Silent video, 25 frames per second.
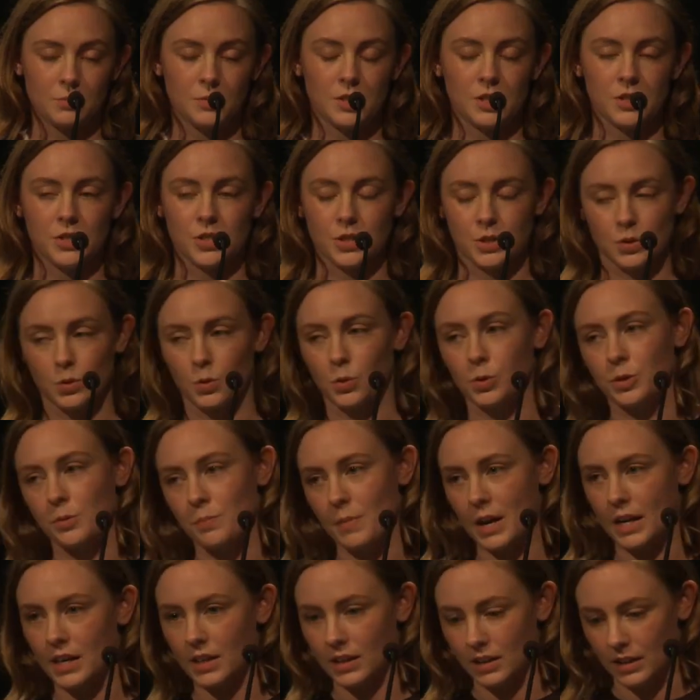them to just
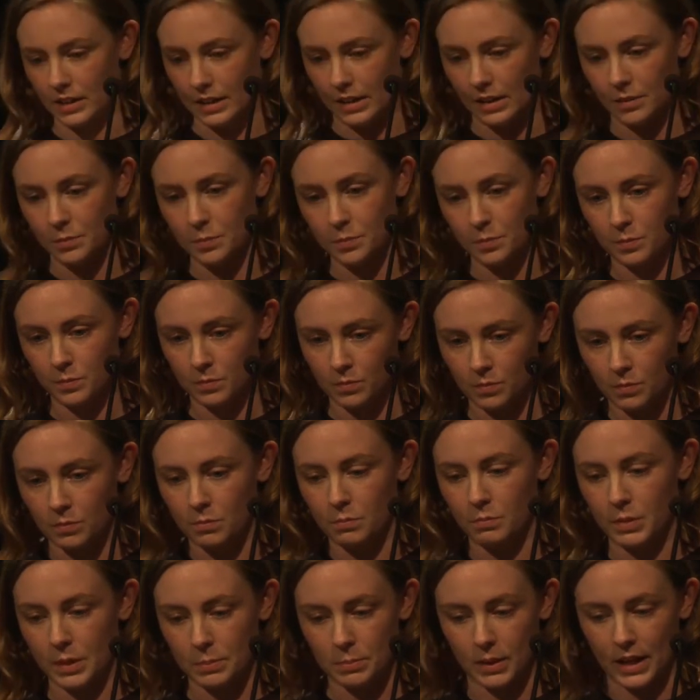automatically
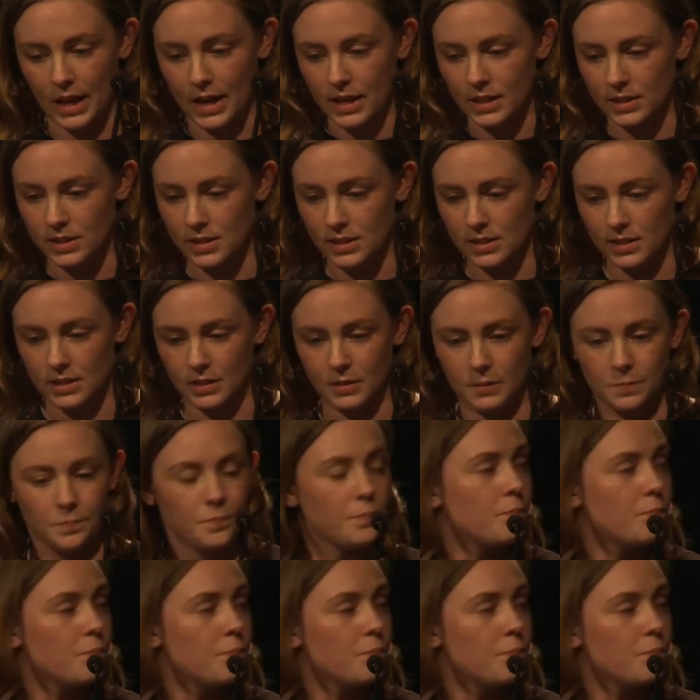be placed.